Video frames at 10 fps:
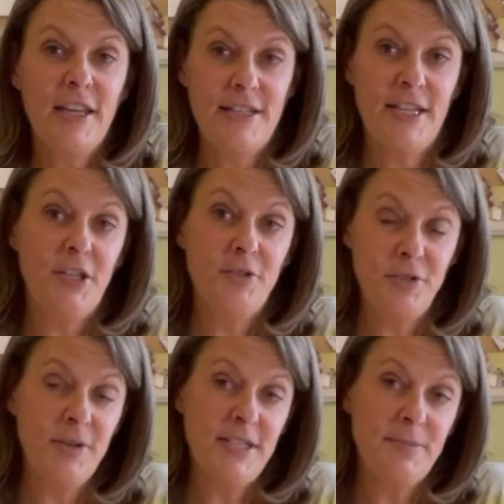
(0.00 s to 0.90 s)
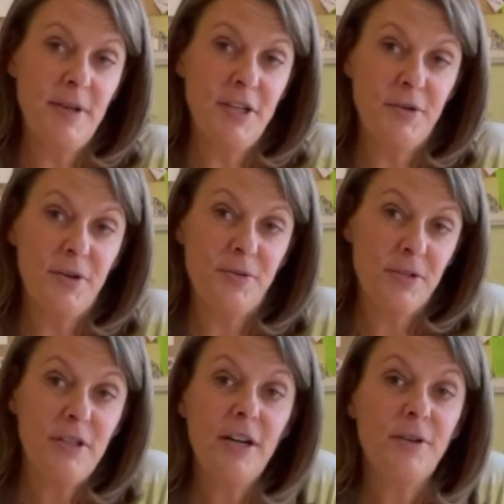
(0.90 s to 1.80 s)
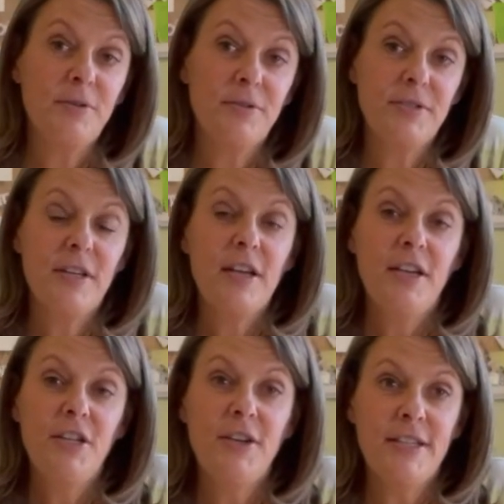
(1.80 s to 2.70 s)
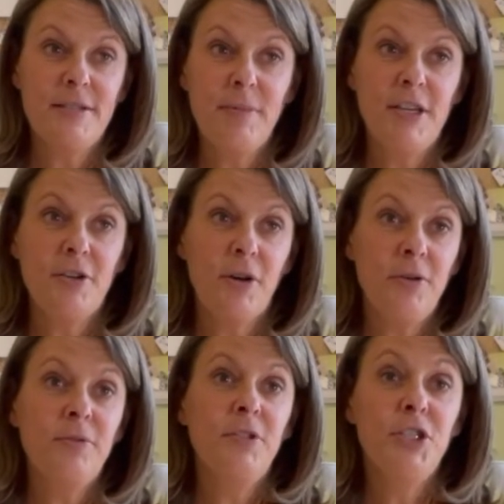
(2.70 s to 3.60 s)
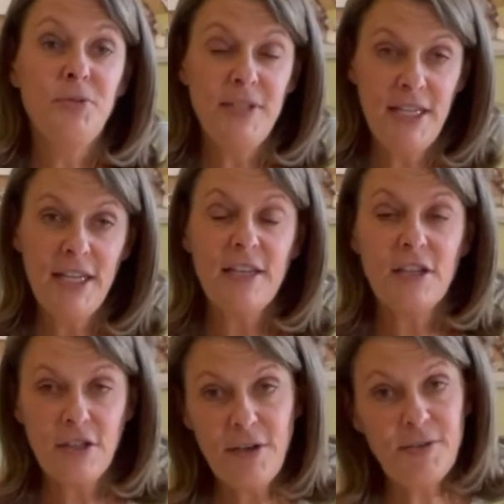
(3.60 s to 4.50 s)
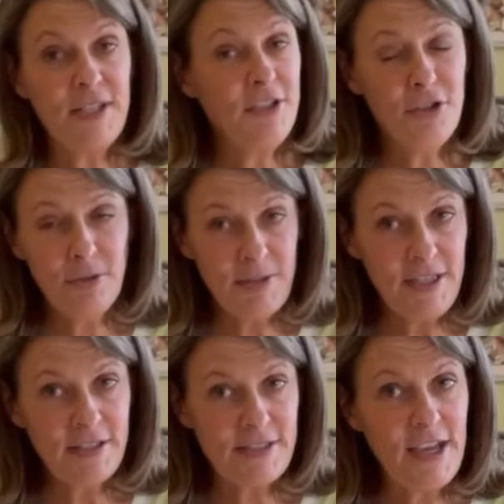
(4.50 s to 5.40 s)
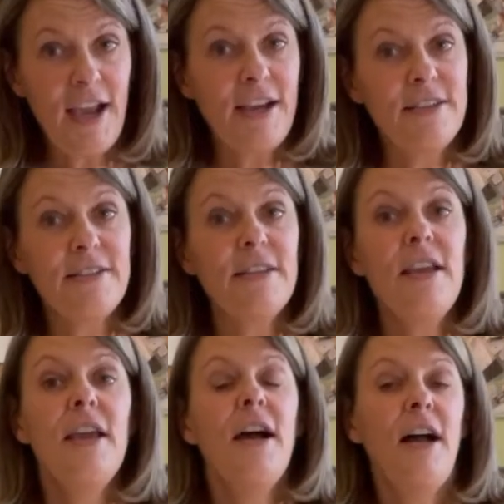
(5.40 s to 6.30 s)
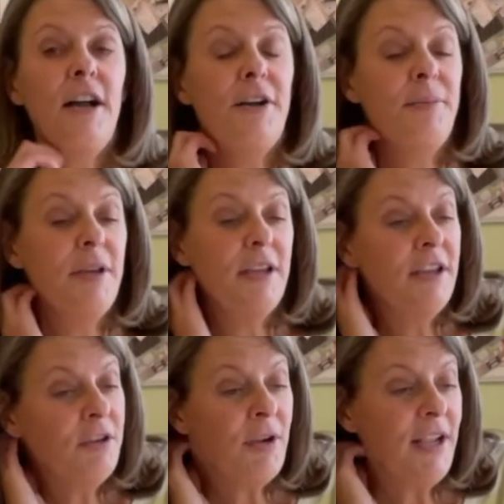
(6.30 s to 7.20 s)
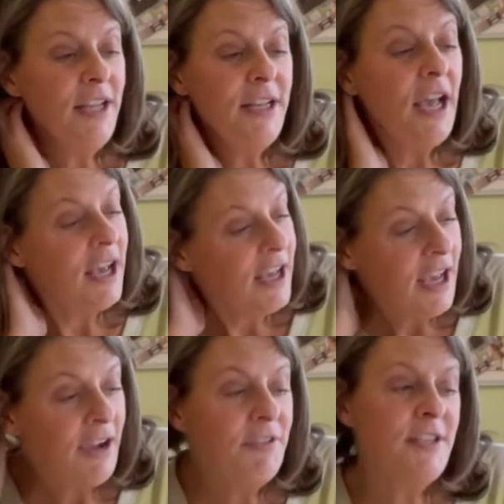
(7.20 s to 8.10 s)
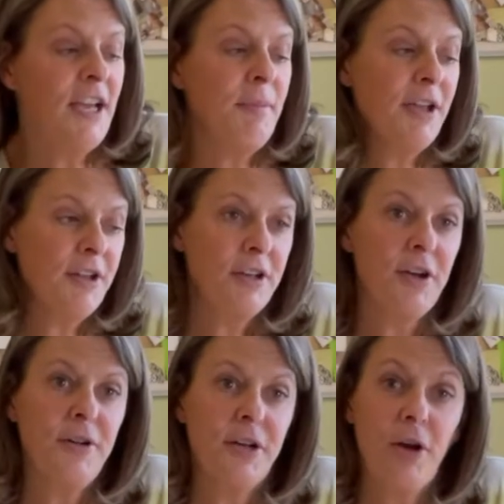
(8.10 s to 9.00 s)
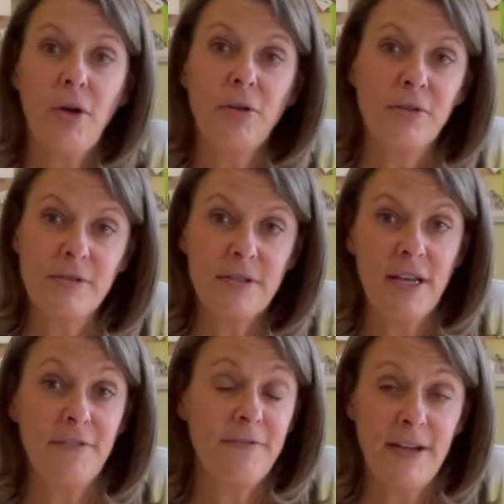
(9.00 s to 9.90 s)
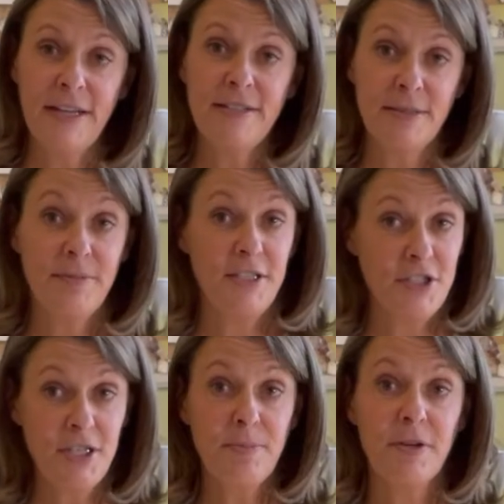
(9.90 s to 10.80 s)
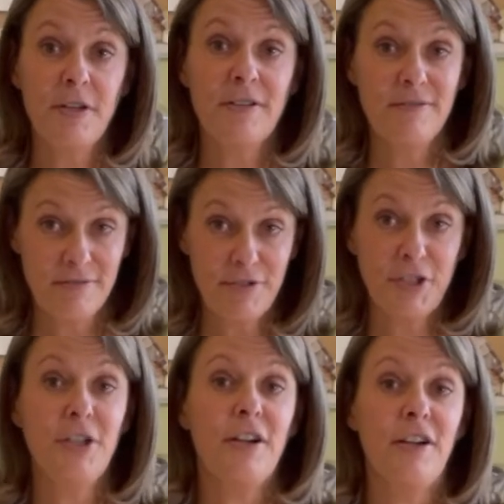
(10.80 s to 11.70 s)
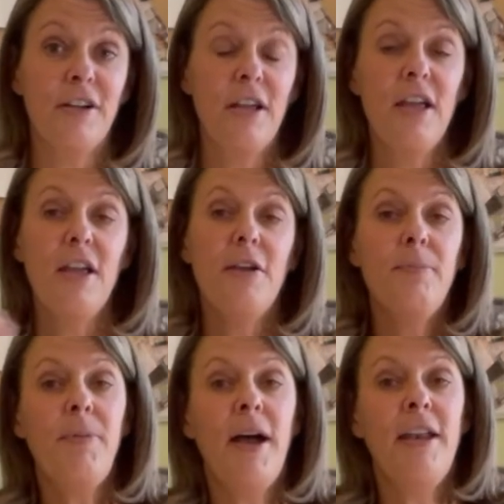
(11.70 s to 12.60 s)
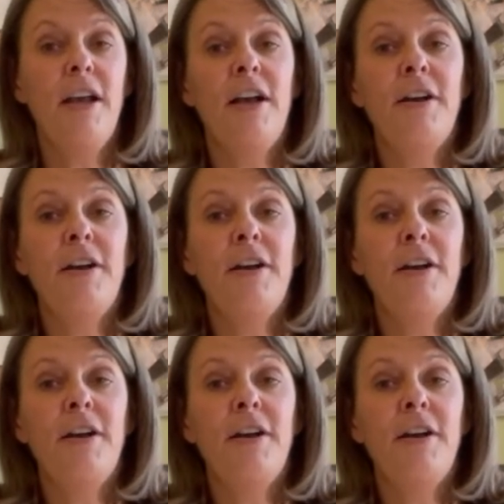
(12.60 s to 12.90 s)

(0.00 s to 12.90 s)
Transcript: is that you do get to make your own clothes. You get to make your own unique clothes that nobody else has. Granted, half the time I could go to Kohl's and find something cheaper for sure, but